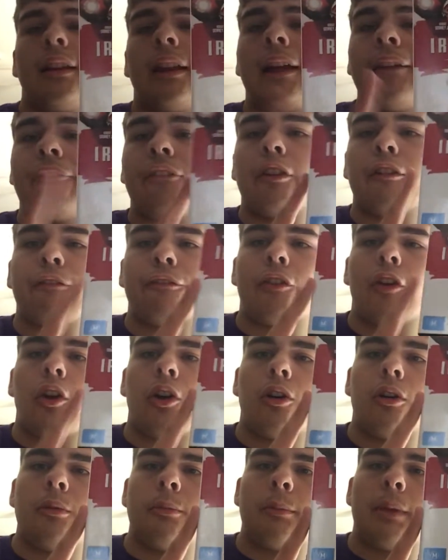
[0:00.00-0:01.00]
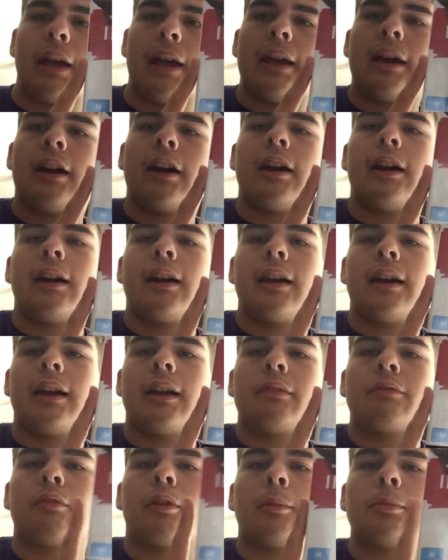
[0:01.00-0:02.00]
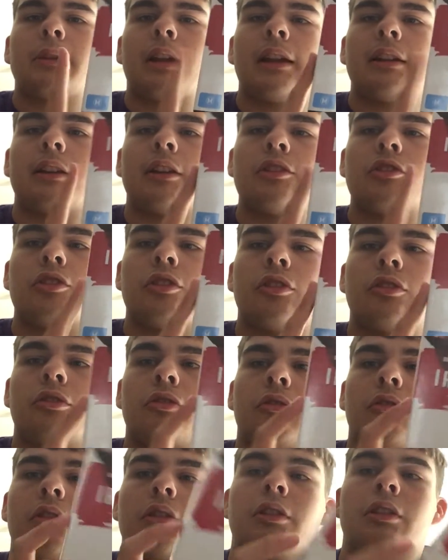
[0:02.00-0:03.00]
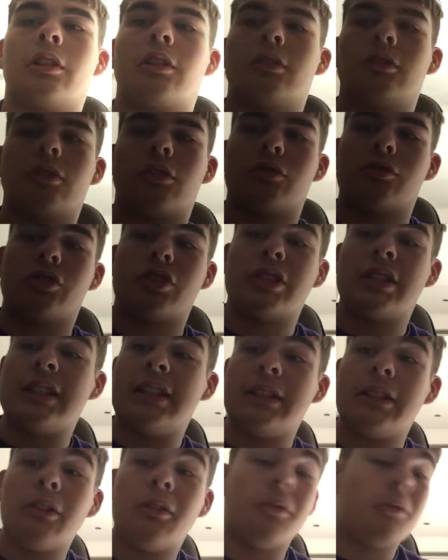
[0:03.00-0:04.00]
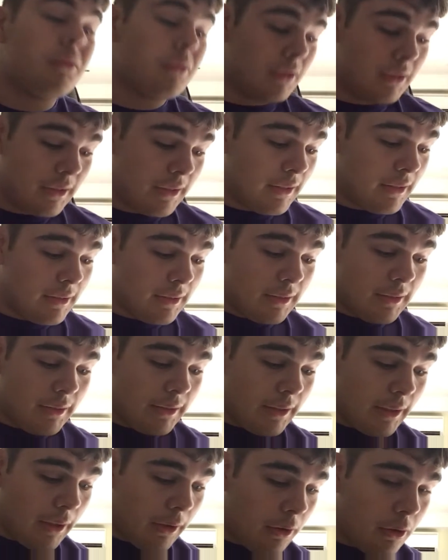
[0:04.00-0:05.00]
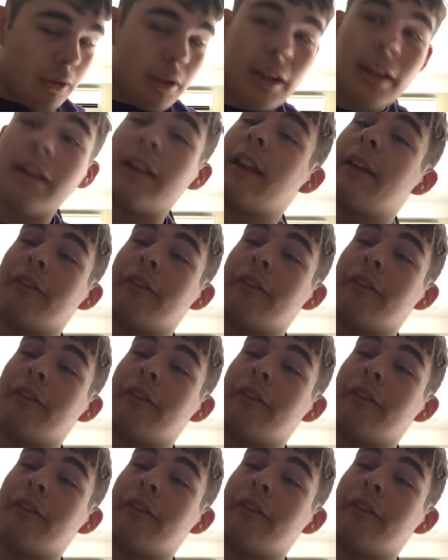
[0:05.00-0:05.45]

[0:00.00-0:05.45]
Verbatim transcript: like this film and Rob Downey Jr. and Don Cheadle. Who can not